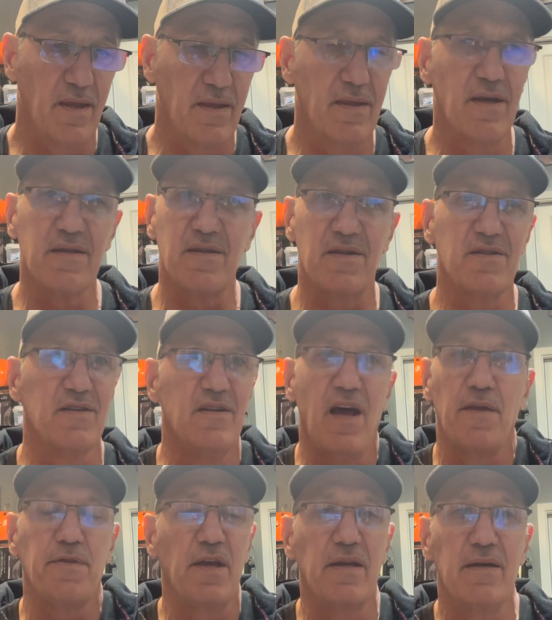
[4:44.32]
this is
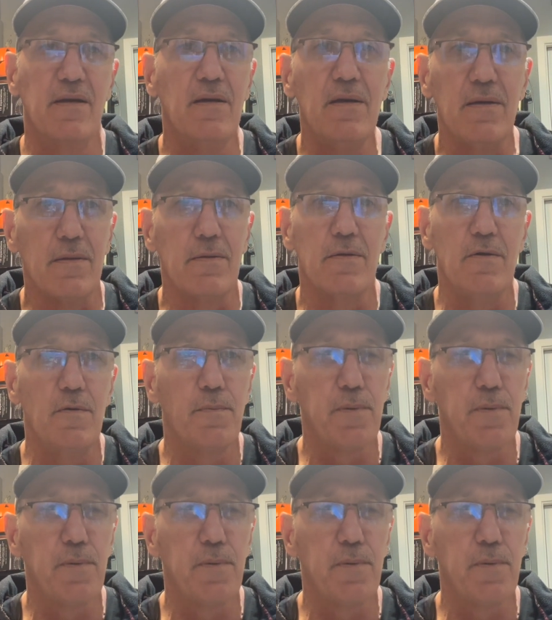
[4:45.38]
nothing new. You